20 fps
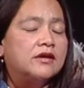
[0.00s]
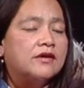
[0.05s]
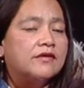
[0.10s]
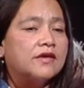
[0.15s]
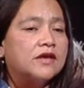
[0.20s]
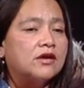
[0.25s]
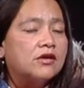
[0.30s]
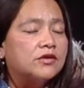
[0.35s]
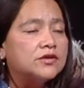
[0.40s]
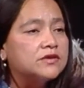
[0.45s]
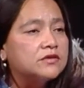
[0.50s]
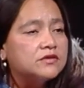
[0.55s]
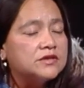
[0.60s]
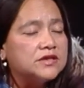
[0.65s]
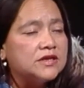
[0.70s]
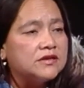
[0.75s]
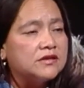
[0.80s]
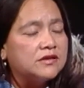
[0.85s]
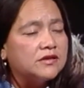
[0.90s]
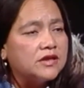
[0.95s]
They also
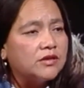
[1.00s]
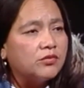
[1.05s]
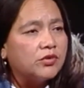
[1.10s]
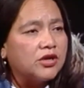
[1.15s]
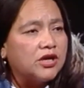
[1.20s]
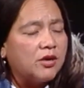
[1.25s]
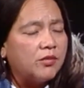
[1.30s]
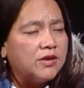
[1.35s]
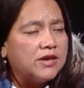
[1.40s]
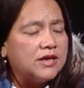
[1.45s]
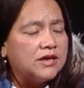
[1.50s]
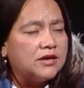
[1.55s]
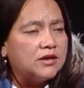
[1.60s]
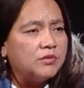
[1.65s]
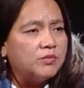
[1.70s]
said that they were coming in a